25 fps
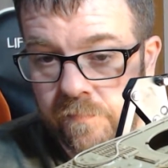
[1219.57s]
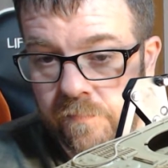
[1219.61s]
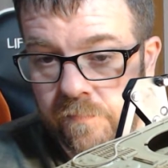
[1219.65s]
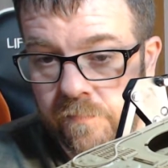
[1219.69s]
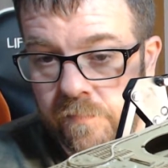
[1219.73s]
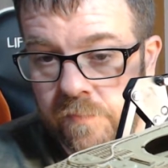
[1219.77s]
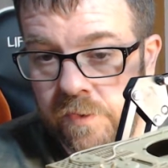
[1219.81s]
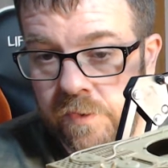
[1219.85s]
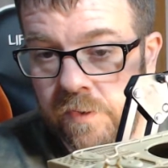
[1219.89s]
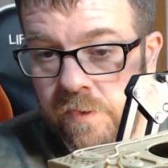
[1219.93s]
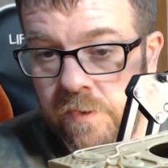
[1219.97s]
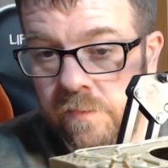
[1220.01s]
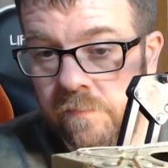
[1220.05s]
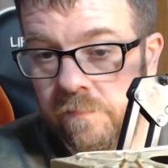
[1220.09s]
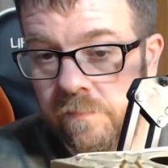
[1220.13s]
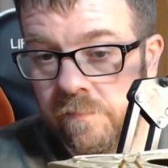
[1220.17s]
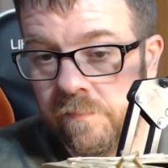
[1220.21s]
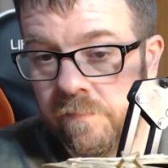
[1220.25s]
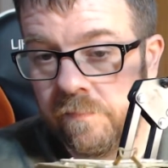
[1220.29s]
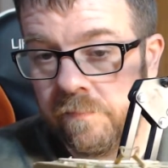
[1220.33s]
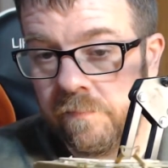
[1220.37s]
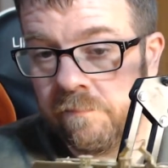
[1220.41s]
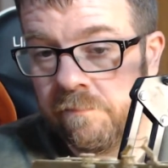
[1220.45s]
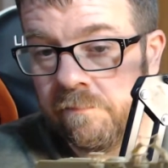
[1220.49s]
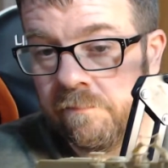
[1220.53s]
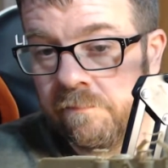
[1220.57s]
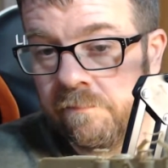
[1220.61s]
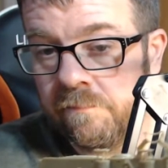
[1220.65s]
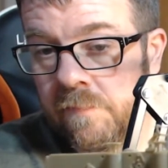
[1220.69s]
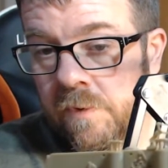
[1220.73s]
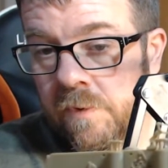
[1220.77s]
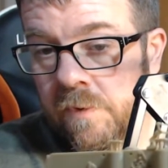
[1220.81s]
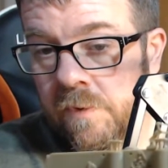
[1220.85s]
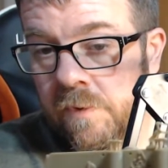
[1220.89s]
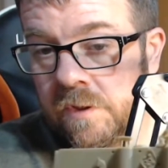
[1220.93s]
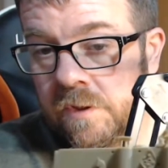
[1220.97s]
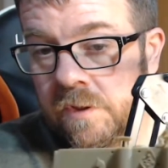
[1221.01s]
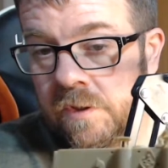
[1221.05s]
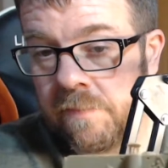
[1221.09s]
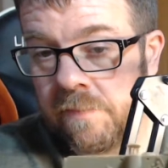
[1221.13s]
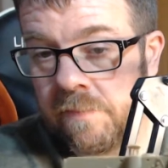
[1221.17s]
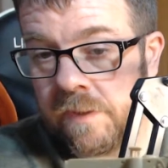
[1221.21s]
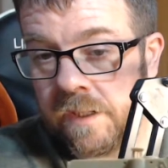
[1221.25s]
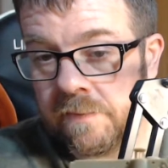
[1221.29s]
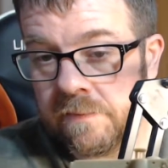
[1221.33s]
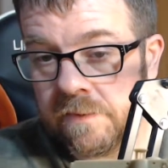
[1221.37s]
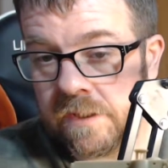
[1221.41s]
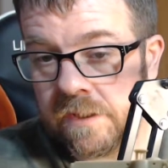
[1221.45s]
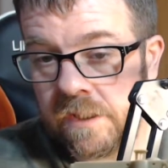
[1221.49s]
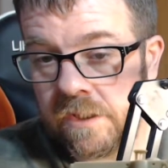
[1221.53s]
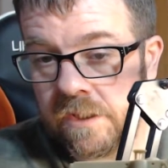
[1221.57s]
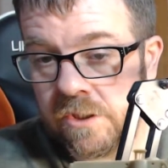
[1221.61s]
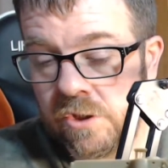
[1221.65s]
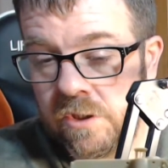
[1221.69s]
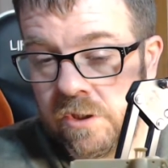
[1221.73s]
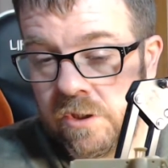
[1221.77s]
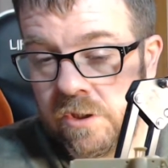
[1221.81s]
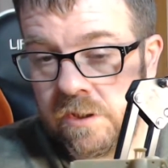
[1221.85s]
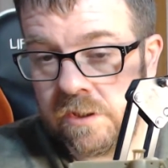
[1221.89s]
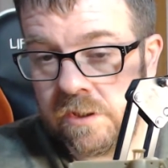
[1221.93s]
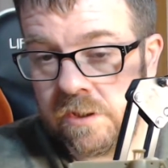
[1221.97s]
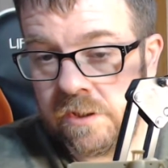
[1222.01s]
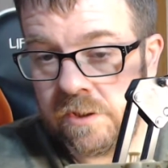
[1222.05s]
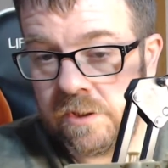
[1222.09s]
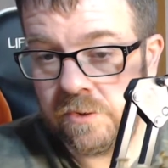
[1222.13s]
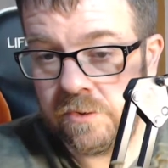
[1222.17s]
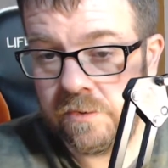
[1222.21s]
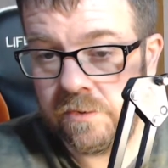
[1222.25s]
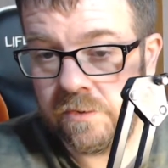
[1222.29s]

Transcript: So most of the back section is done.